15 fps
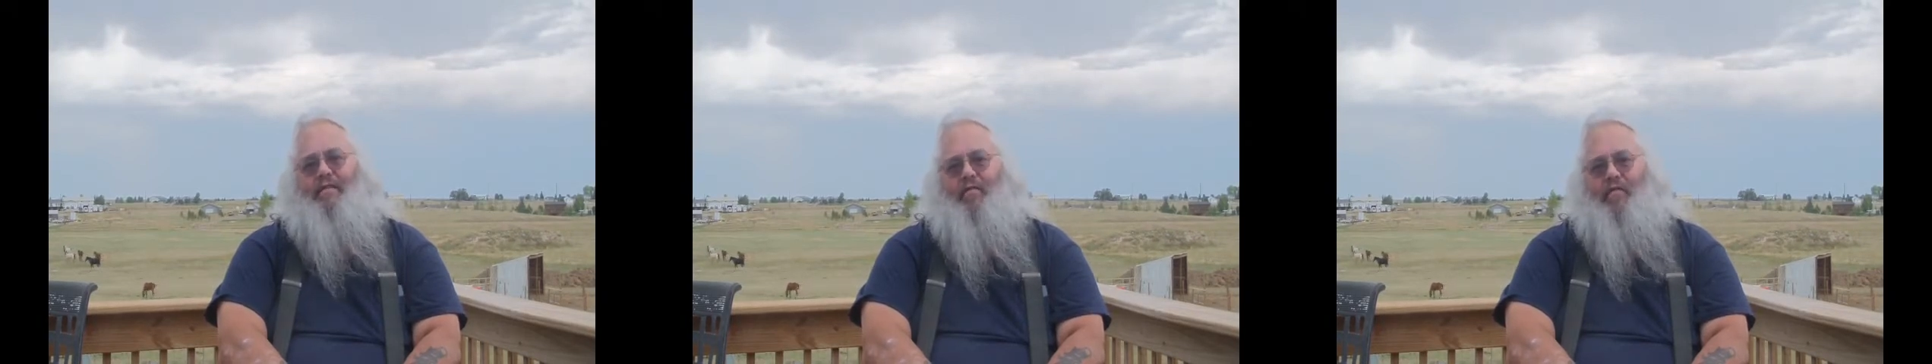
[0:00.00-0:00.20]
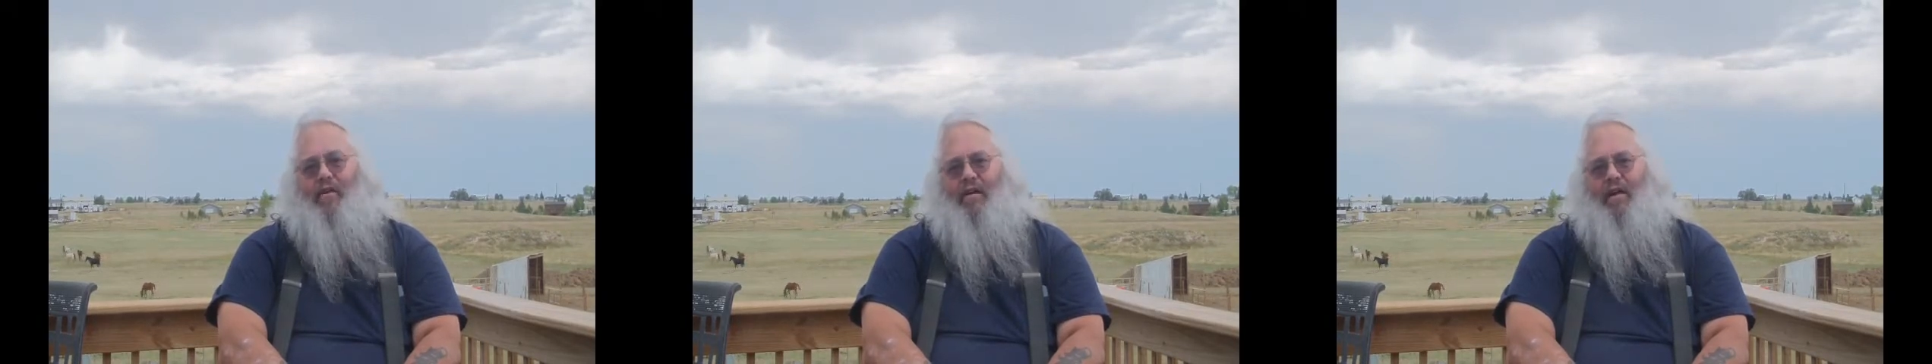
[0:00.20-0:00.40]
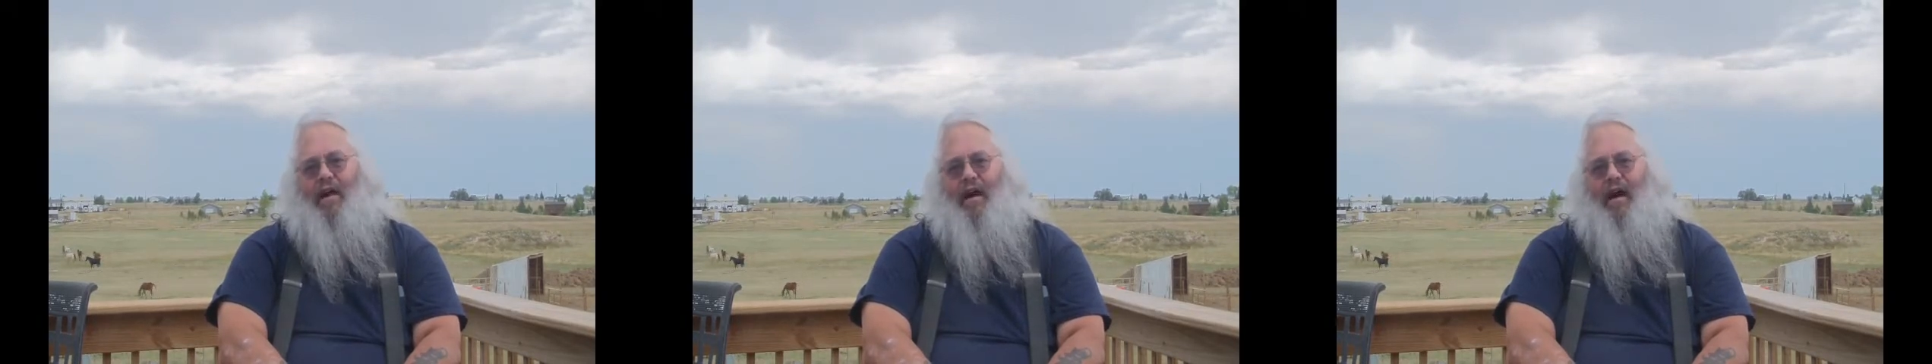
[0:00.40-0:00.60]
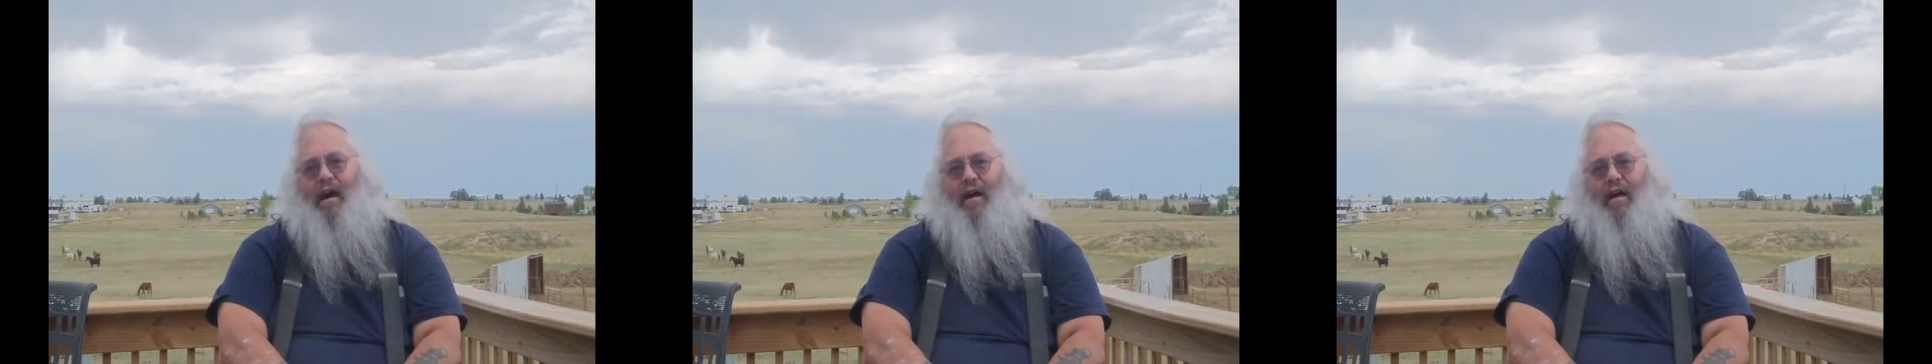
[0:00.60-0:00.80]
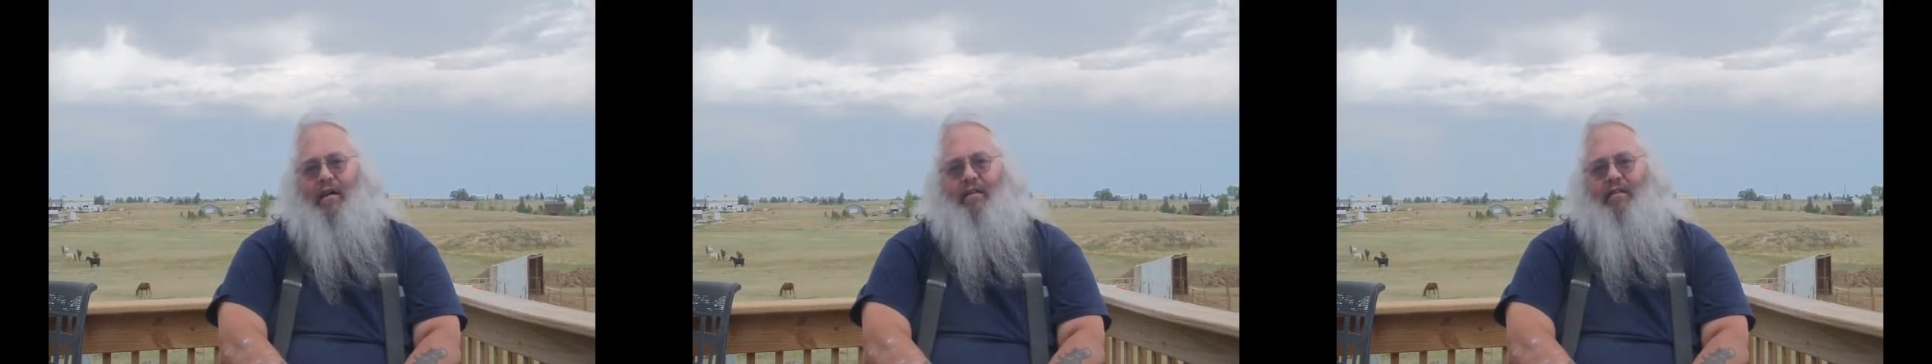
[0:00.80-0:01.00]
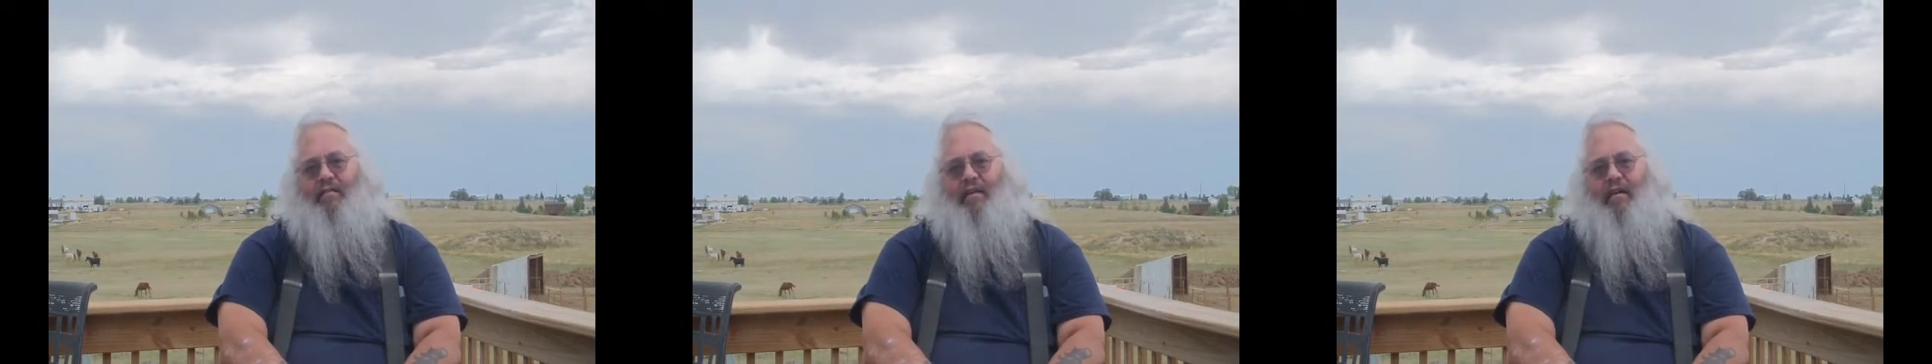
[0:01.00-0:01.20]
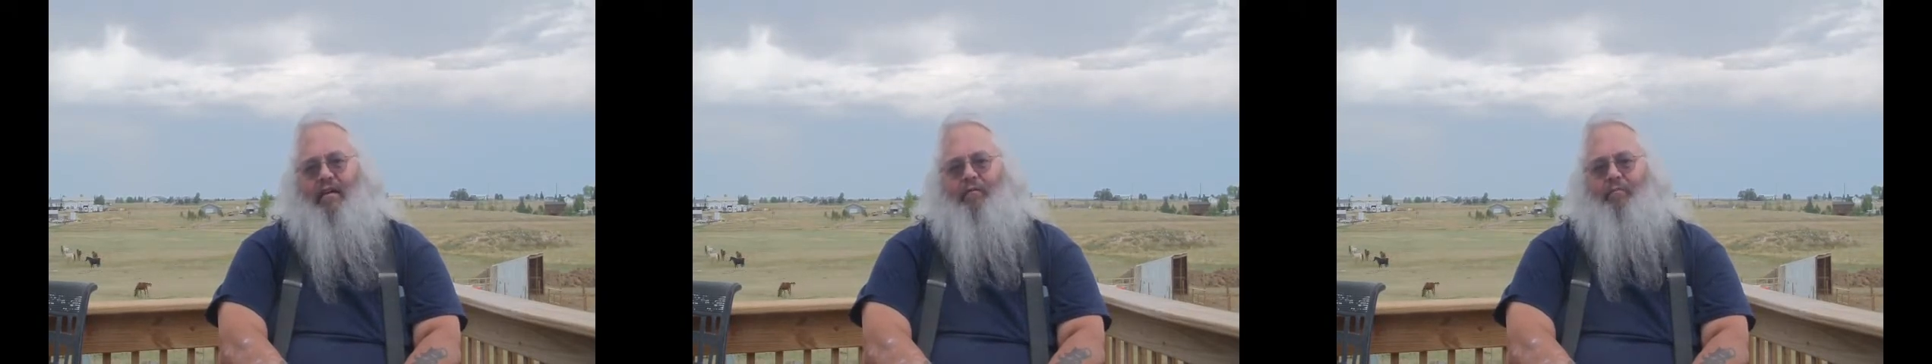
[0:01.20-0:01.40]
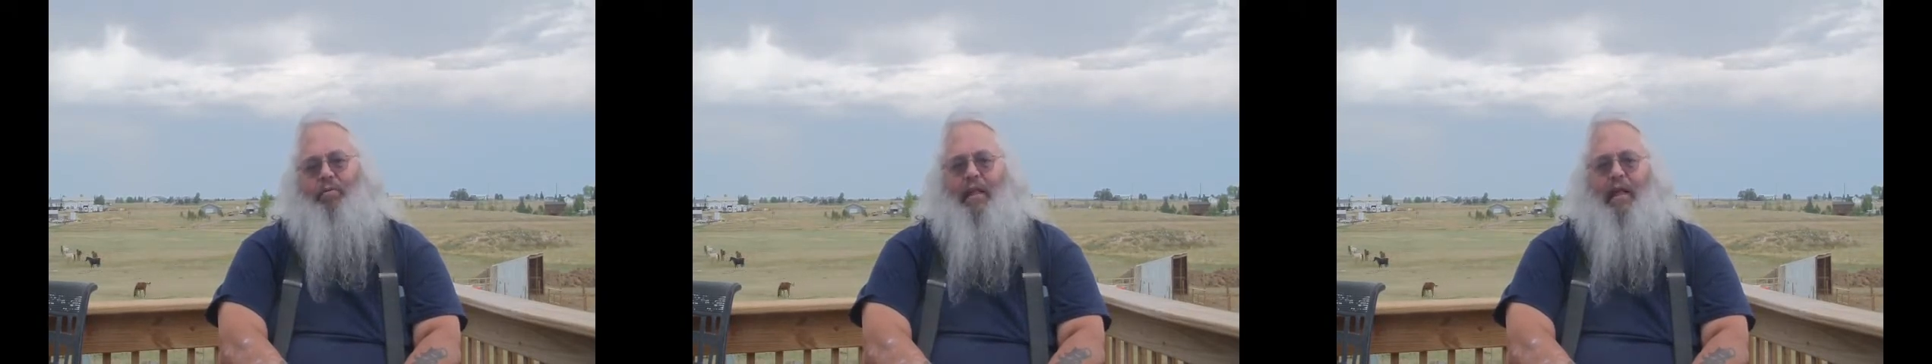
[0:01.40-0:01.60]
different kinds
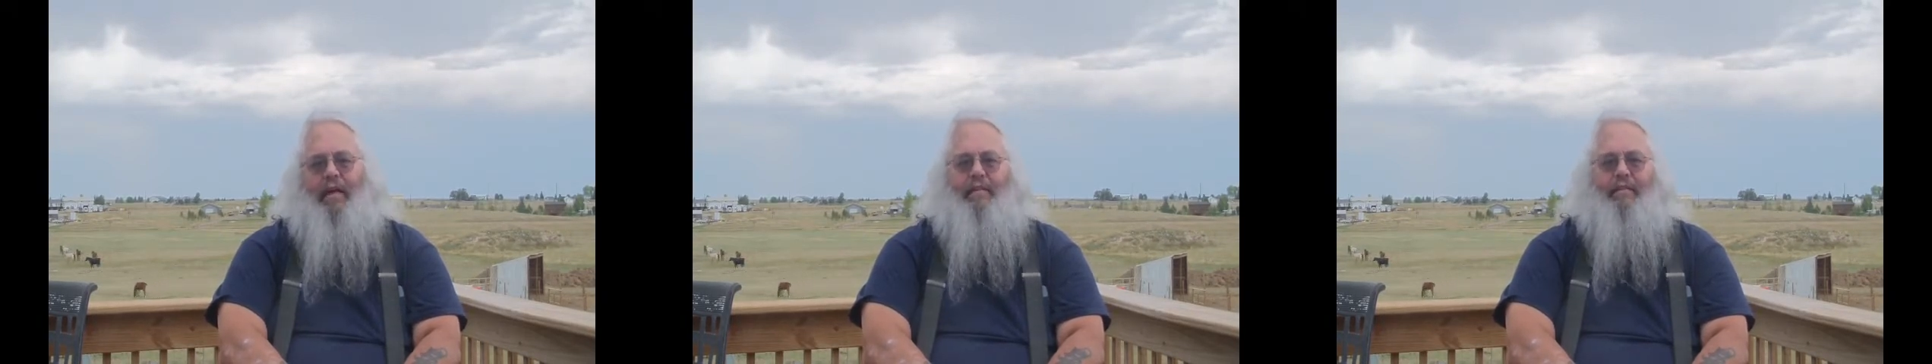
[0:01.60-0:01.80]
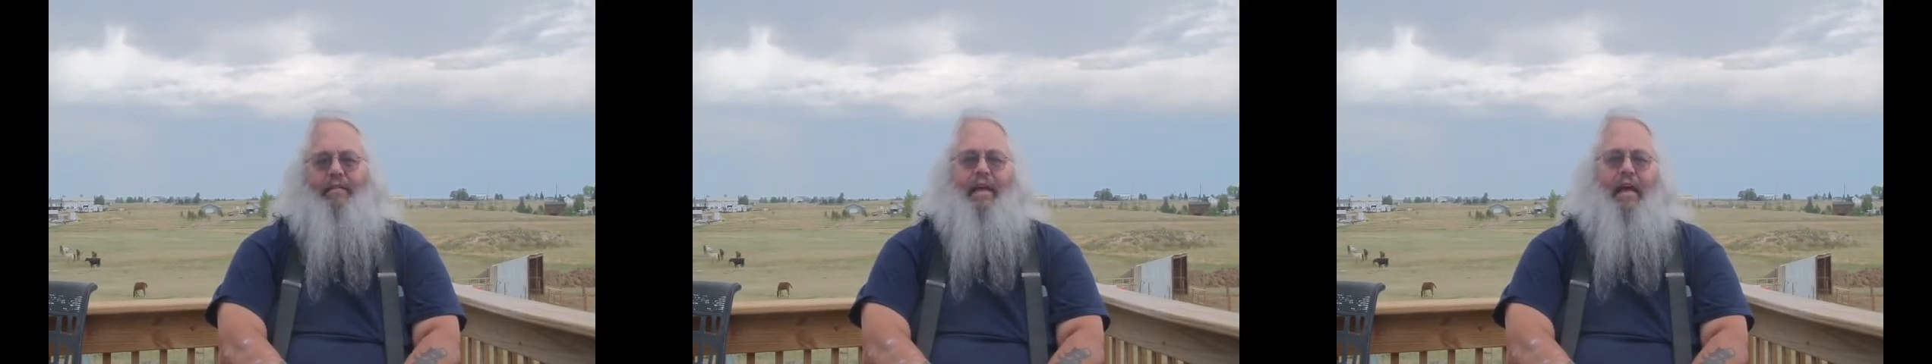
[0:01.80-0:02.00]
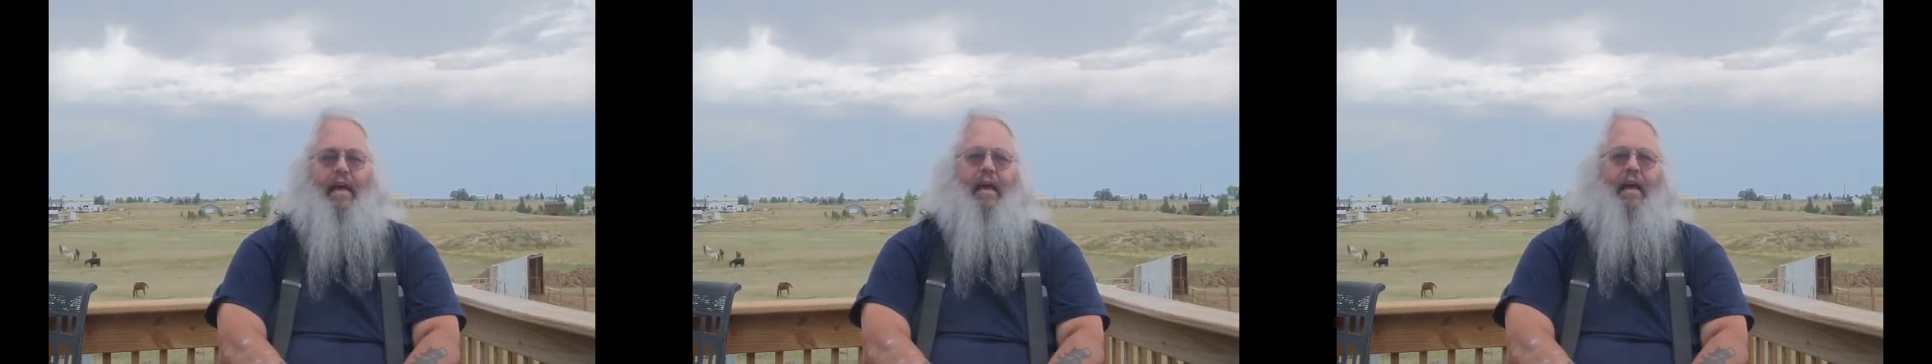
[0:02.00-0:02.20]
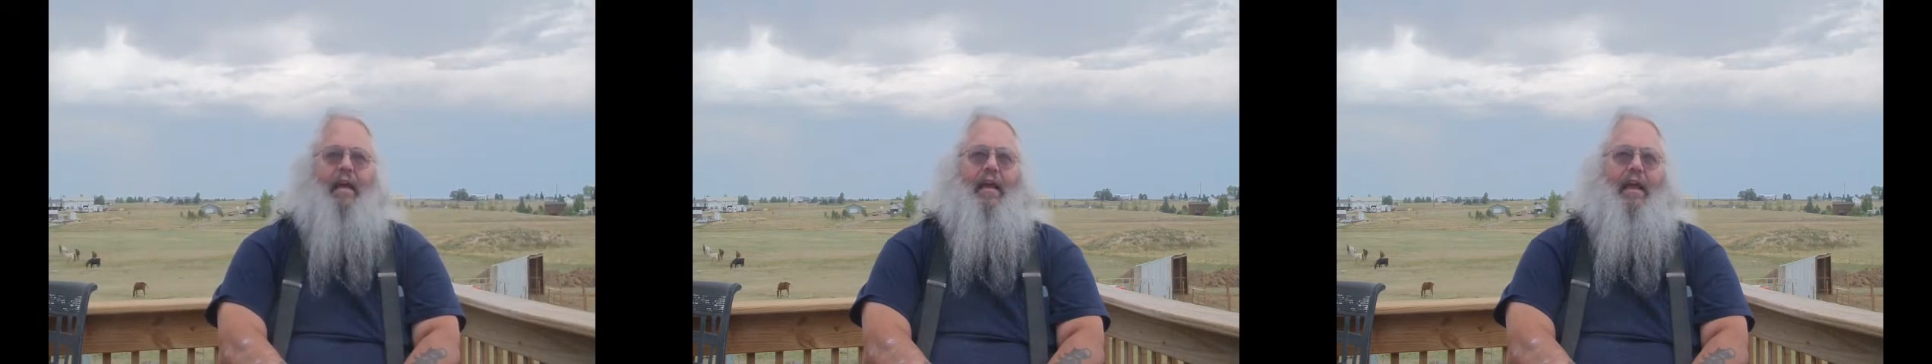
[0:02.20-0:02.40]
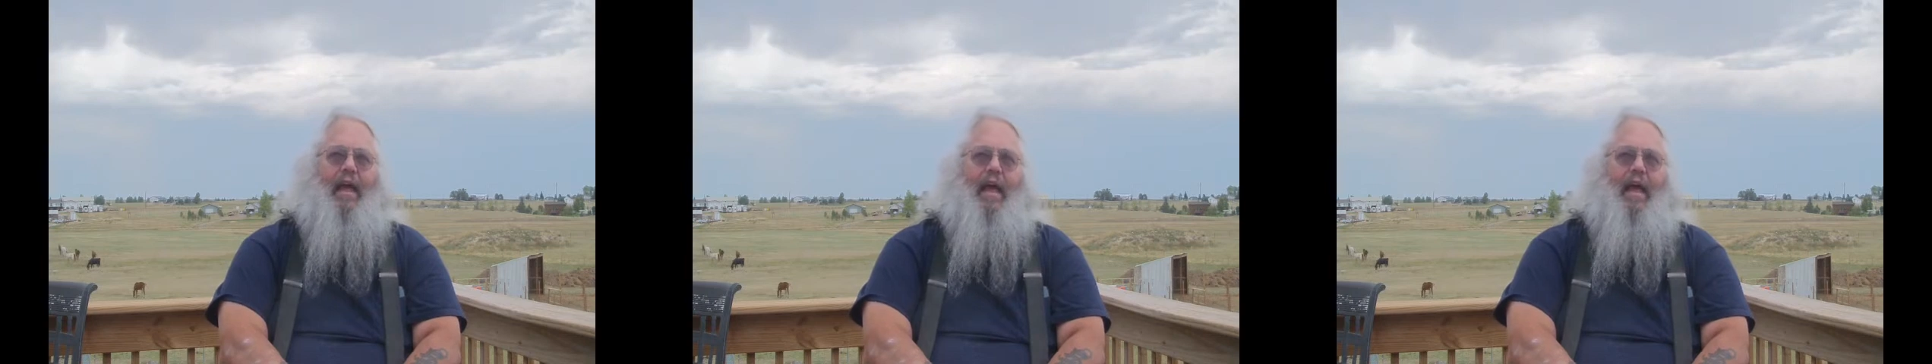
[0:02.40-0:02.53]
of place sand